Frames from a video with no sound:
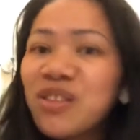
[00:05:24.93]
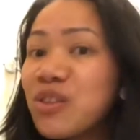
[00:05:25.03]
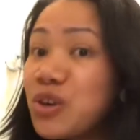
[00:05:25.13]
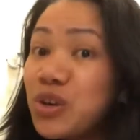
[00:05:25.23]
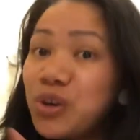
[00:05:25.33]

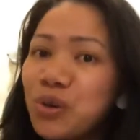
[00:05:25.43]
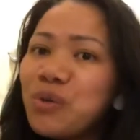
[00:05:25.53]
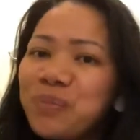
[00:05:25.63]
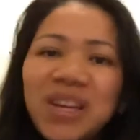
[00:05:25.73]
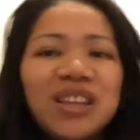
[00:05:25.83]
so
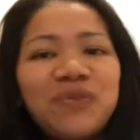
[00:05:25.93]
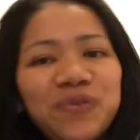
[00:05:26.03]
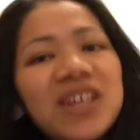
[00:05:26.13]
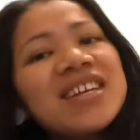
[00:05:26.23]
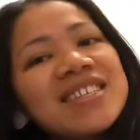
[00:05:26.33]
you'll be the
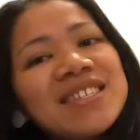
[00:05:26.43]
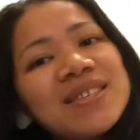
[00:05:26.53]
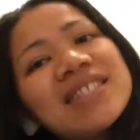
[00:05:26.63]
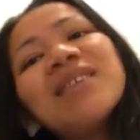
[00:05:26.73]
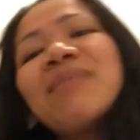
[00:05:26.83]
first to
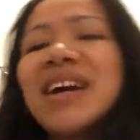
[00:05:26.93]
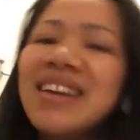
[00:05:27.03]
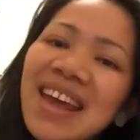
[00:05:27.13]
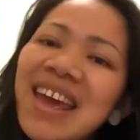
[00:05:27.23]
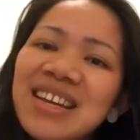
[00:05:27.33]
see my
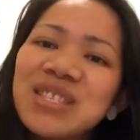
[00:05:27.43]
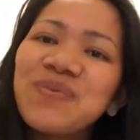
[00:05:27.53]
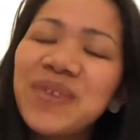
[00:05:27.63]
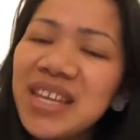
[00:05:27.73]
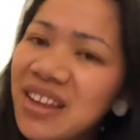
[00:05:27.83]
next
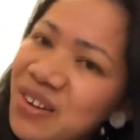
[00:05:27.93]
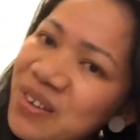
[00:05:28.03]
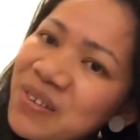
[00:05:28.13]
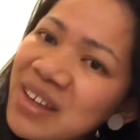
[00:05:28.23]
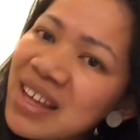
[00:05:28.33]

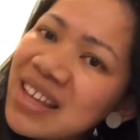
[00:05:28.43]
video.